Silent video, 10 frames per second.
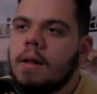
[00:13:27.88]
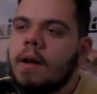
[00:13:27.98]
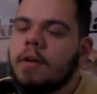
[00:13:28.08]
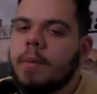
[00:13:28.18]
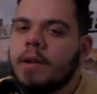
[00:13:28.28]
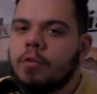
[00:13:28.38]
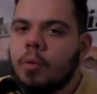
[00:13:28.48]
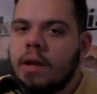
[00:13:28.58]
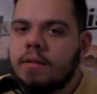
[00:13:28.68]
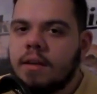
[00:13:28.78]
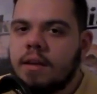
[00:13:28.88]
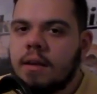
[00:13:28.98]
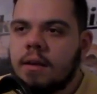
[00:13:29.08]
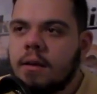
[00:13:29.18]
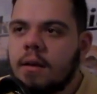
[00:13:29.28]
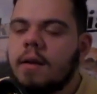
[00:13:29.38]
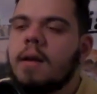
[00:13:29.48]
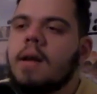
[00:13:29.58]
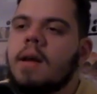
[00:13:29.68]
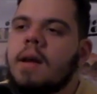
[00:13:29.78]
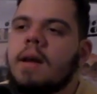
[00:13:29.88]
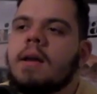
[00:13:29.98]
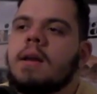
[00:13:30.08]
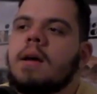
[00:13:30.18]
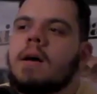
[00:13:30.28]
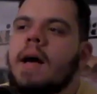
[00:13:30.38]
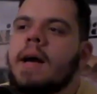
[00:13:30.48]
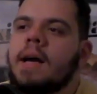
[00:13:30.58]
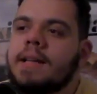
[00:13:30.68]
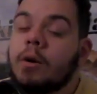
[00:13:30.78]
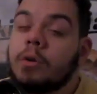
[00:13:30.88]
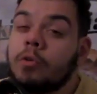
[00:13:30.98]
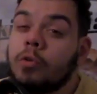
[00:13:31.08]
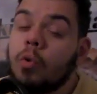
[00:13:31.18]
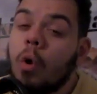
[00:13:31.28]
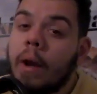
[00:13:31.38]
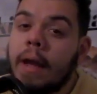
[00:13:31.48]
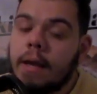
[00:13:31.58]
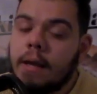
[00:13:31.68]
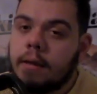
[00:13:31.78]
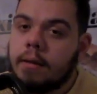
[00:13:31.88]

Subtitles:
I was about 218, and I got down to 208.